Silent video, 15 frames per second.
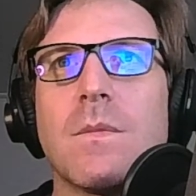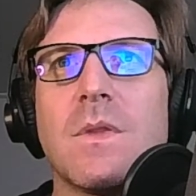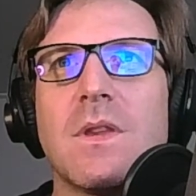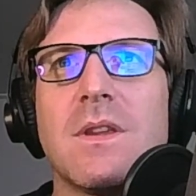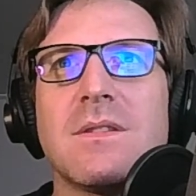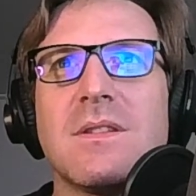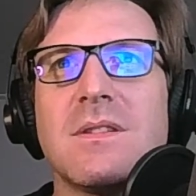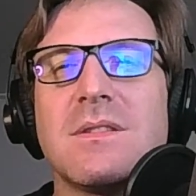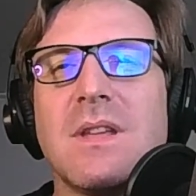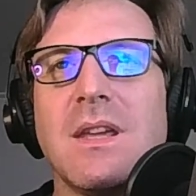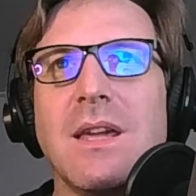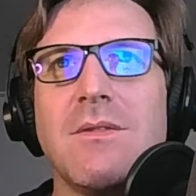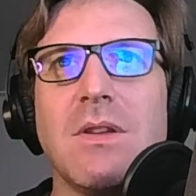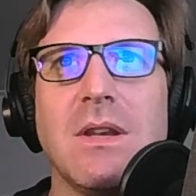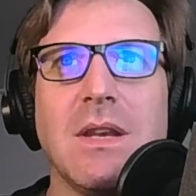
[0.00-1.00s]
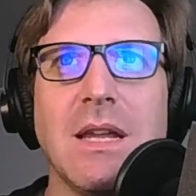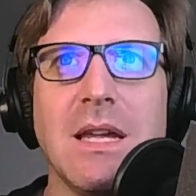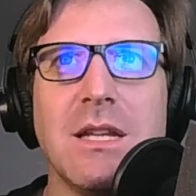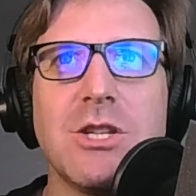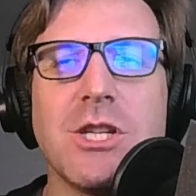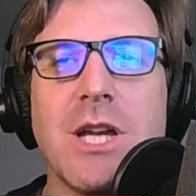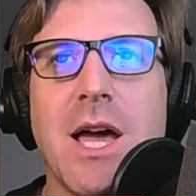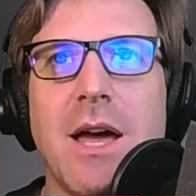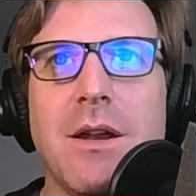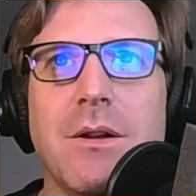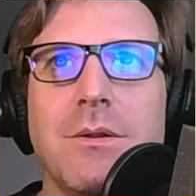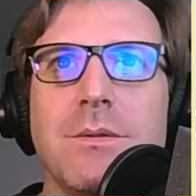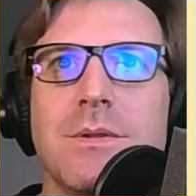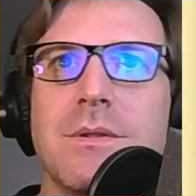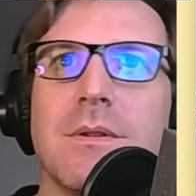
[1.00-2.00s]
Does this thing even need
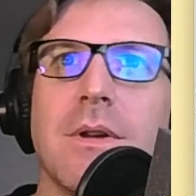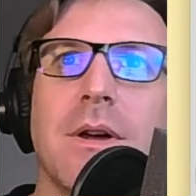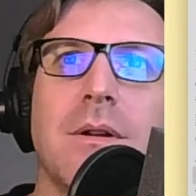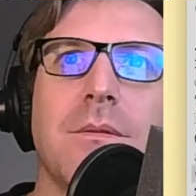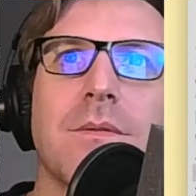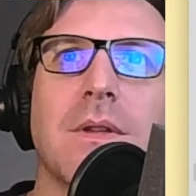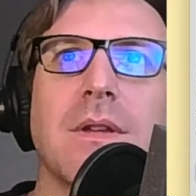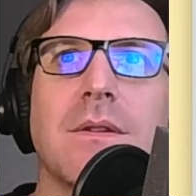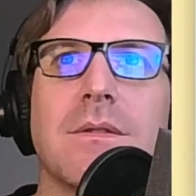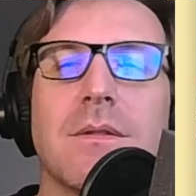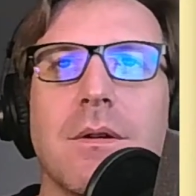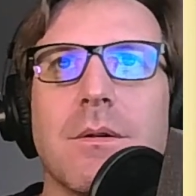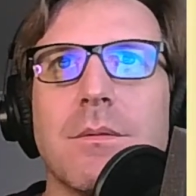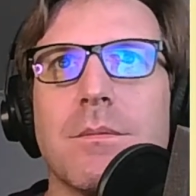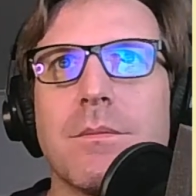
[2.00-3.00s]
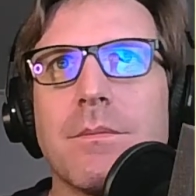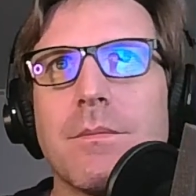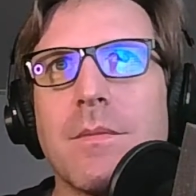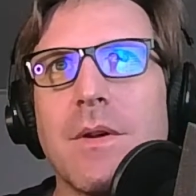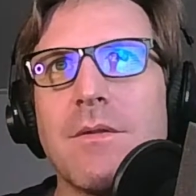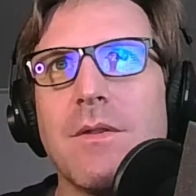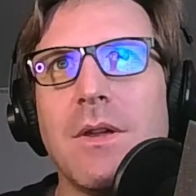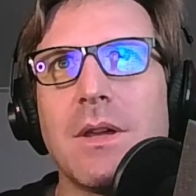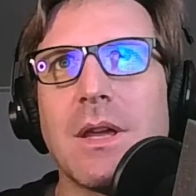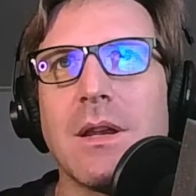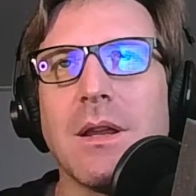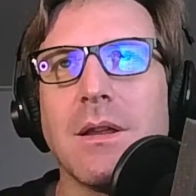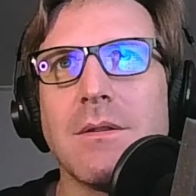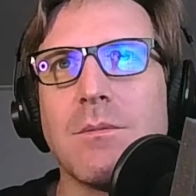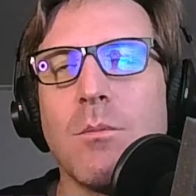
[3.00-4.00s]
shadows? I don't think so. I feel like it
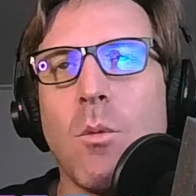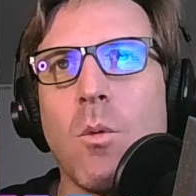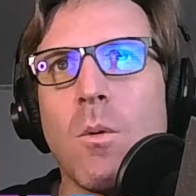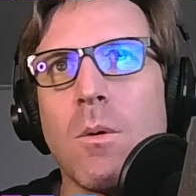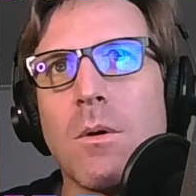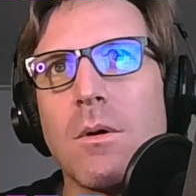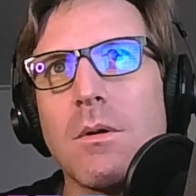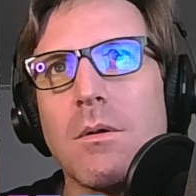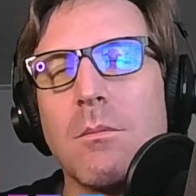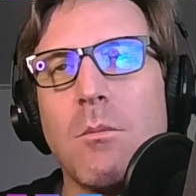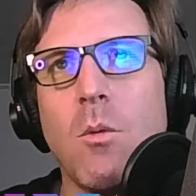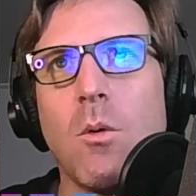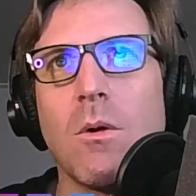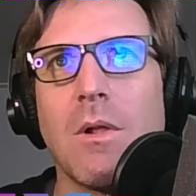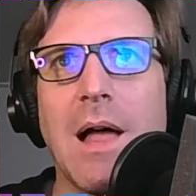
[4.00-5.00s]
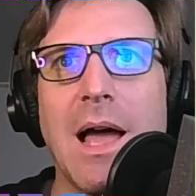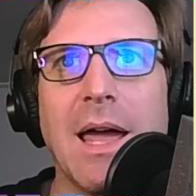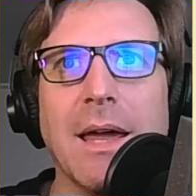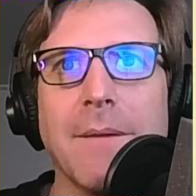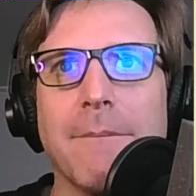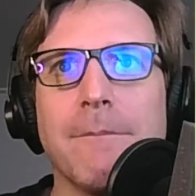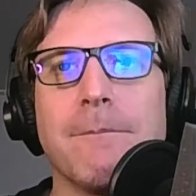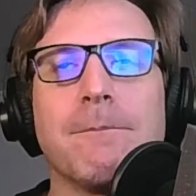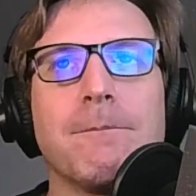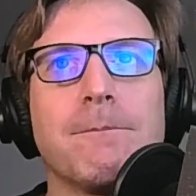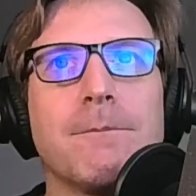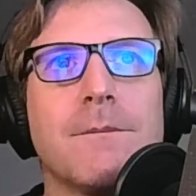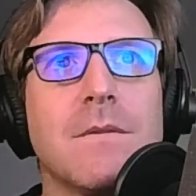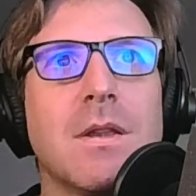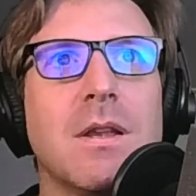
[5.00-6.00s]
needs more light.
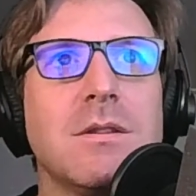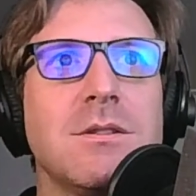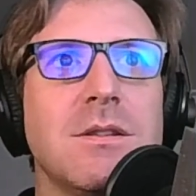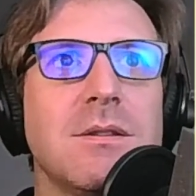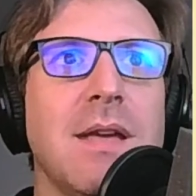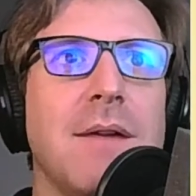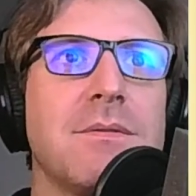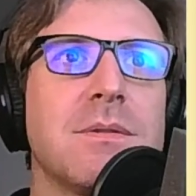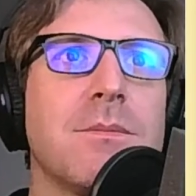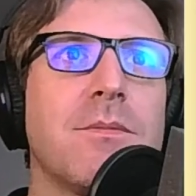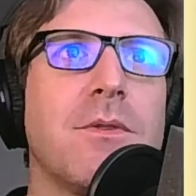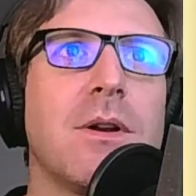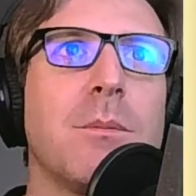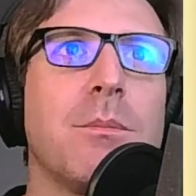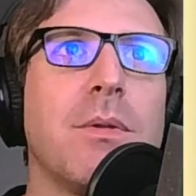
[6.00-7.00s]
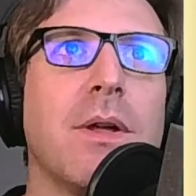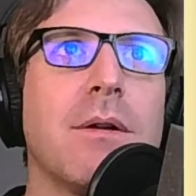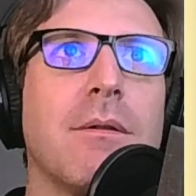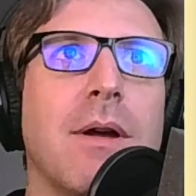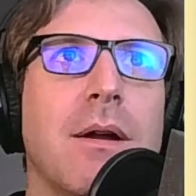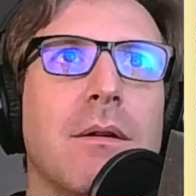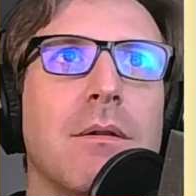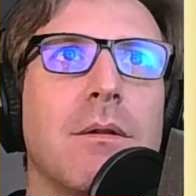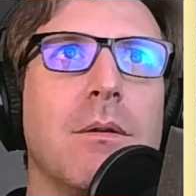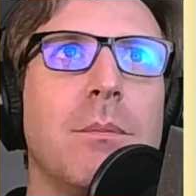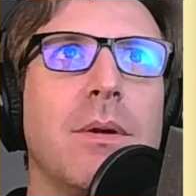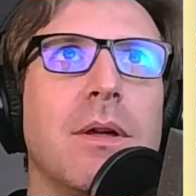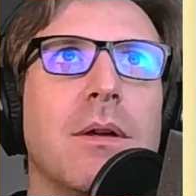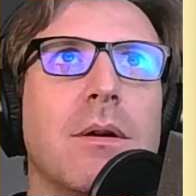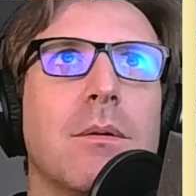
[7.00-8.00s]
Let's just have some fun and play around a little
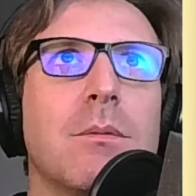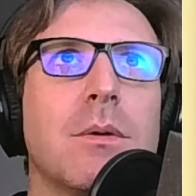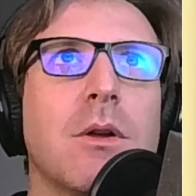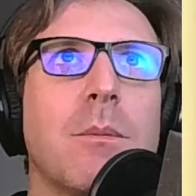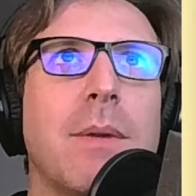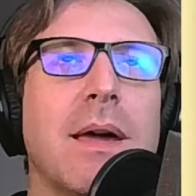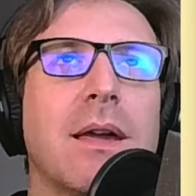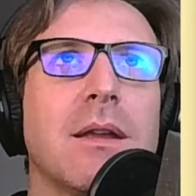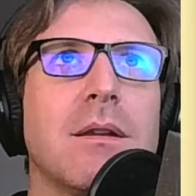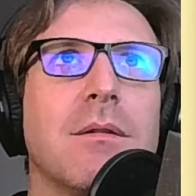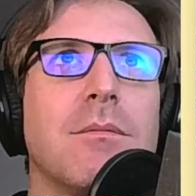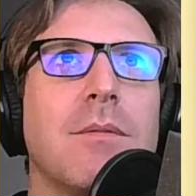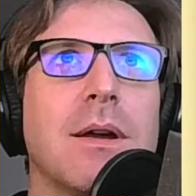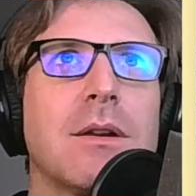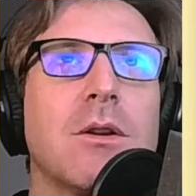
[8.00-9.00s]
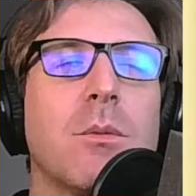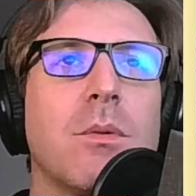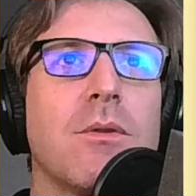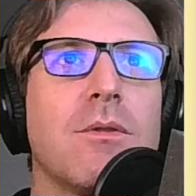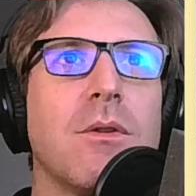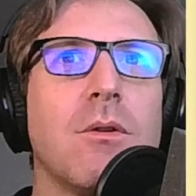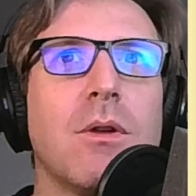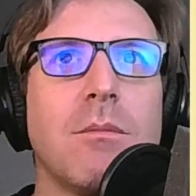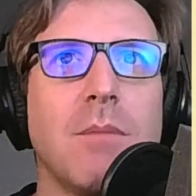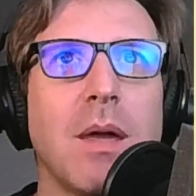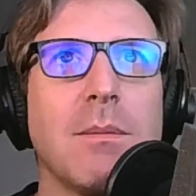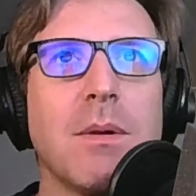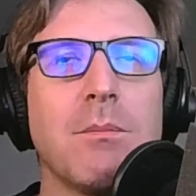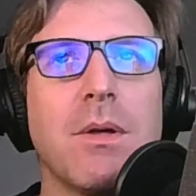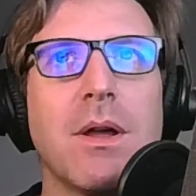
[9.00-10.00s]
bit. I want to go back into vector persona and
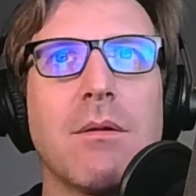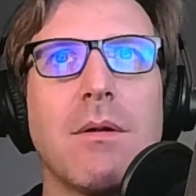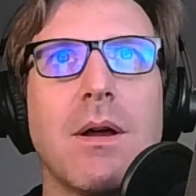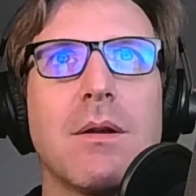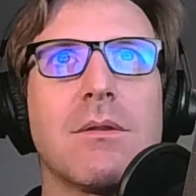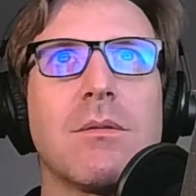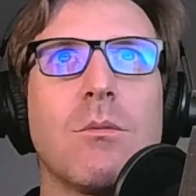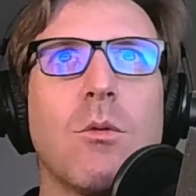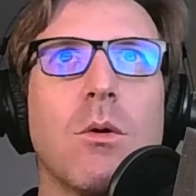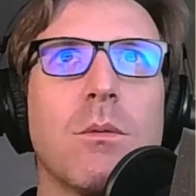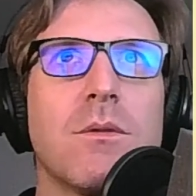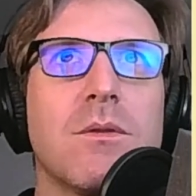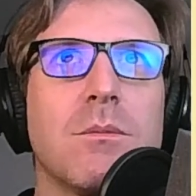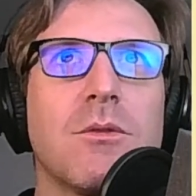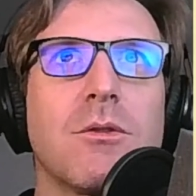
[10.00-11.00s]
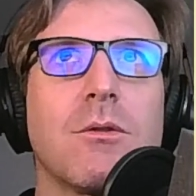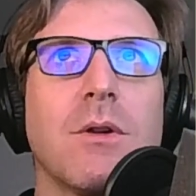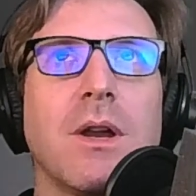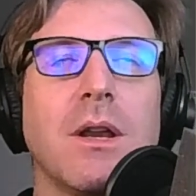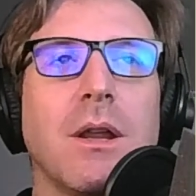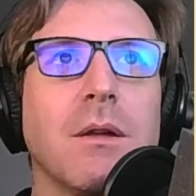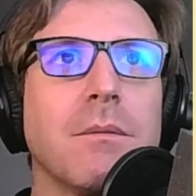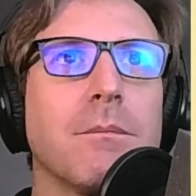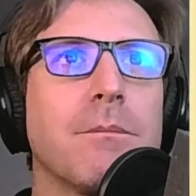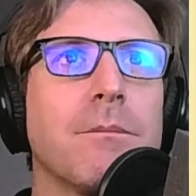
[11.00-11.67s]
maybe play around some more with some screening.